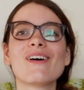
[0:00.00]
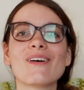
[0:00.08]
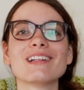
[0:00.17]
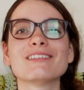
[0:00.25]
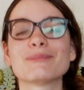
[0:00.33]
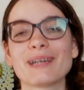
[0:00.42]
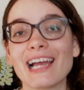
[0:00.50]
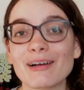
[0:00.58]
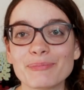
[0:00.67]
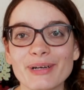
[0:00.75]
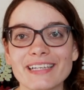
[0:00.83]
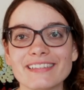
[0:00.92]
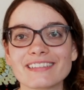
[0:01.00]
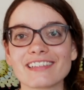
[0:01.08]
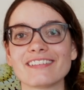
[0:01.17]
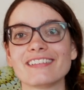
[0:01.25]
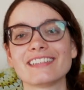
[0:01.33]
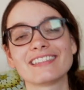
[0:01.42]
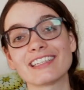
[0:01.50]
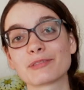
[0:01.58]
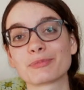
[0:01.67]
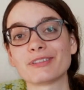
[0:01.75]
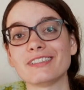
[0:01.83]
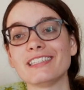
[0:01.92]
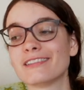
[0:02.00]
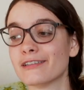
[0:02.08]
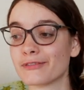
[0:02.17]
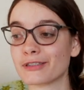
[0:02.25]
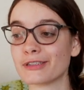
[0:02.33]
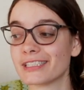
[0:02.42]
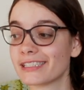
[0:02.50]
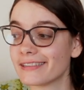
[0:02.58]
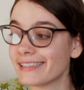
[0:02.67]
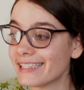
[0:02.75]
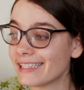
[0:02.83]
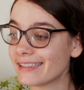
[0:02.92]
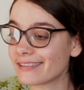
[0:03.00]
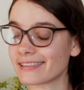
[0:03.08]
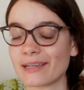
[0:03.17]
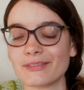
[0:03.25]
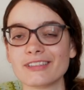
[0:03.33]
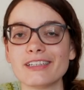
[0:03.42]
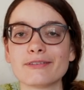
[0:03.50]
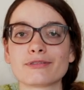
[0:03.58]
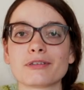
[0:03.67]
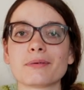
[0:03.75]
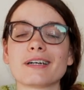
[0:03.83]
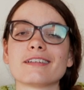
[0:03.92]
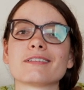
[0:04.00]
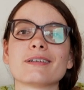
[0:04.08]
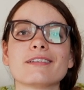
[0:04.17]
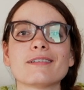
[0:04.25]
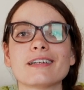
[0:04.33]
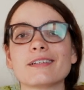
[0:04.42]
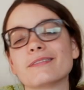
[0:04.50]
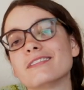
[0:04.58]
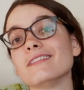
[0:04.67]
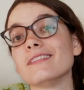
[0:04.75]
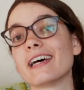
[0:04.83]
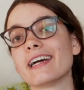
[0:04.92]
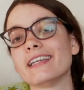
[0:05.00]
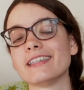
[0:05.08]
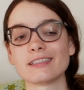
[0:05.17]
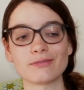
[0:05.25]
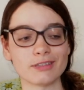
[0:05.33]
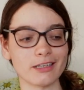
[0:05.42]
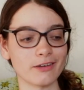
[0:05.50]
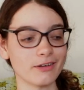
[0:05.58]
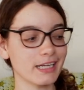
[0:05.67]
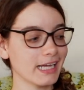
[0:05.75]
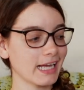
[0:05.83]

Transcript: All of my handpans are in desperate need of a good clean because I haven't done it for a while so I thought I would do that in this video